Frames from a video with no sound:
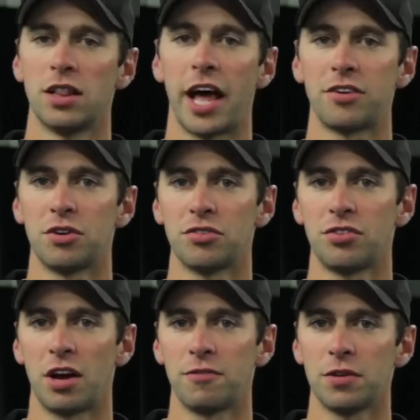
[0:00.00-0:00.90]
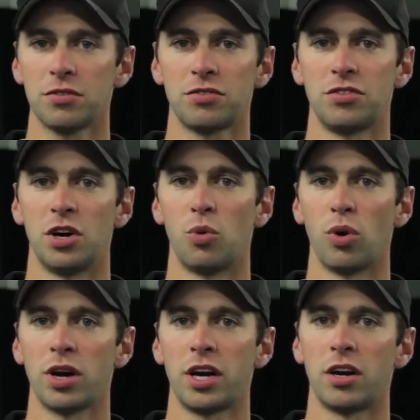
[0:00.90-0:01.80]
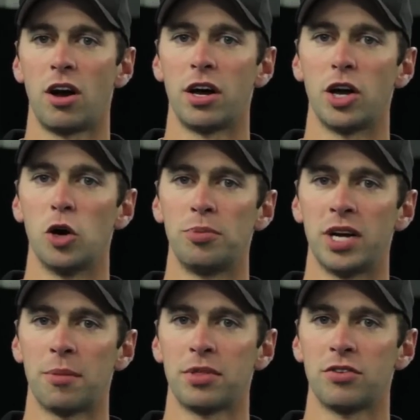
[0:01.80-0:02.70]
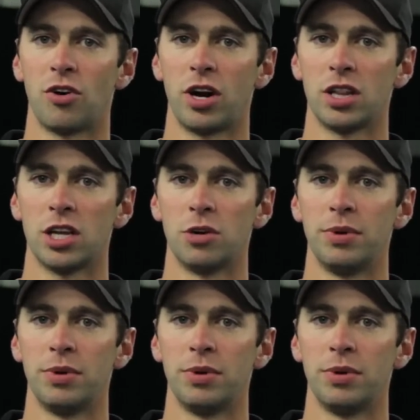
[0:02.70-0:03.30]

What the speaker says: Lateral shuffles, still working on opening up the groin a little